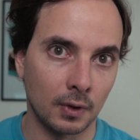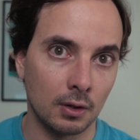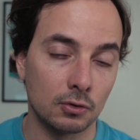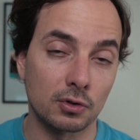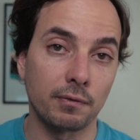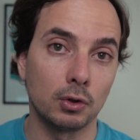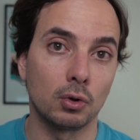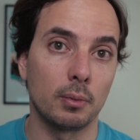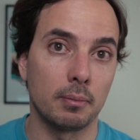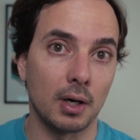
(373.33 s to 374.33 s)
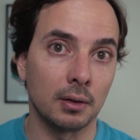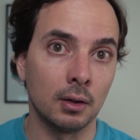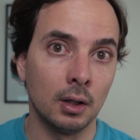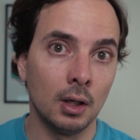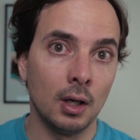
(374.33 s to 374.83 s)
So something to keep in mind.
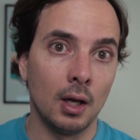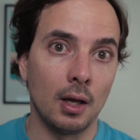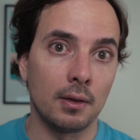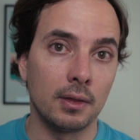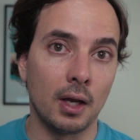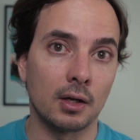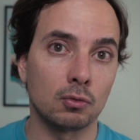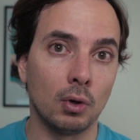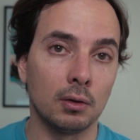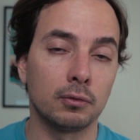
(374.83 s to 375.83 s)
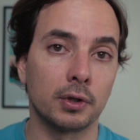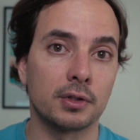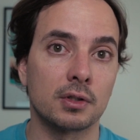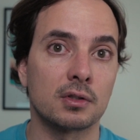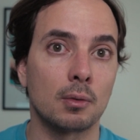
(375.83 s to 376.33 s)
Then as well, for
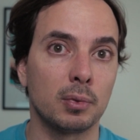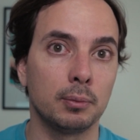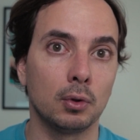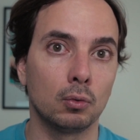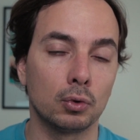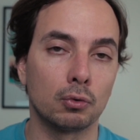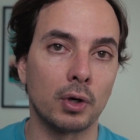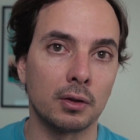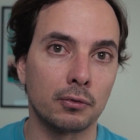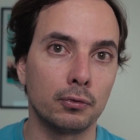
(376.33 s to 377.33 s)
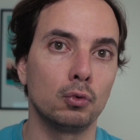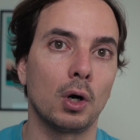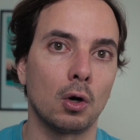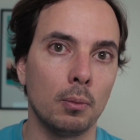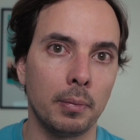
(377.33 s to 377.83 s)
instance, some people would rent through a
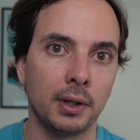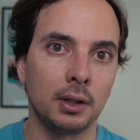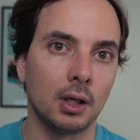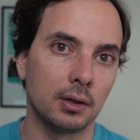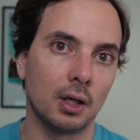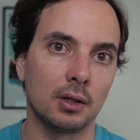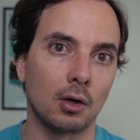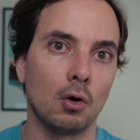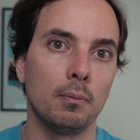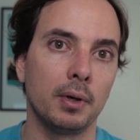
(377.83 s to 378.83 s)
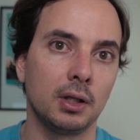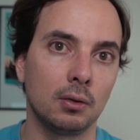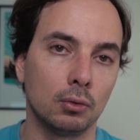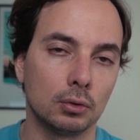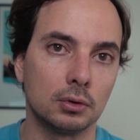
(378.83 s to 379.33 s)
company and then the company
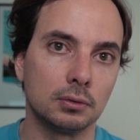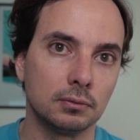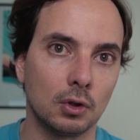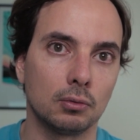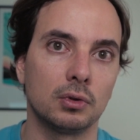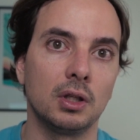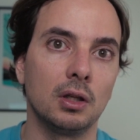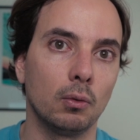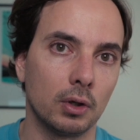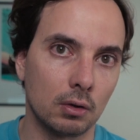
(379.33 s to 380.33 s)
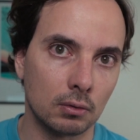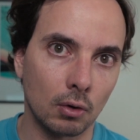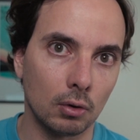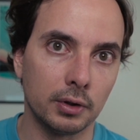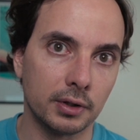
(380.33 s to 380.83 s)
would deal with
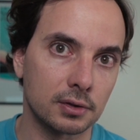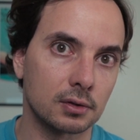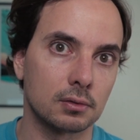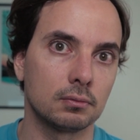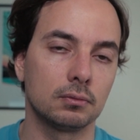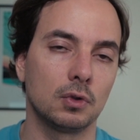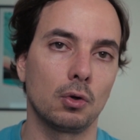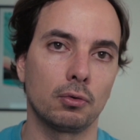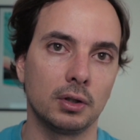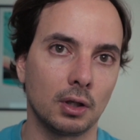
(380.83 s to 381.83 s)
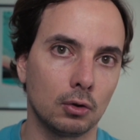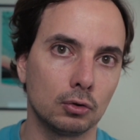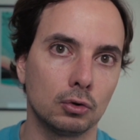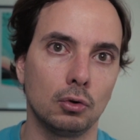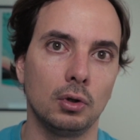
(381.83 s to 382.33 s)
all this rental
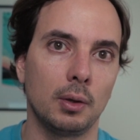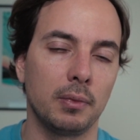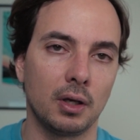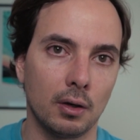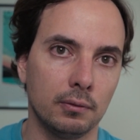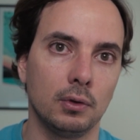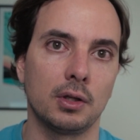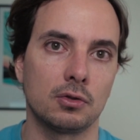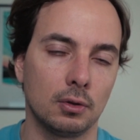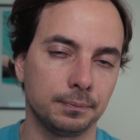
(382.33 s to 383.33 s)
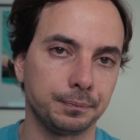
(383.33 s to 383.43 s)
control and be careful and so on.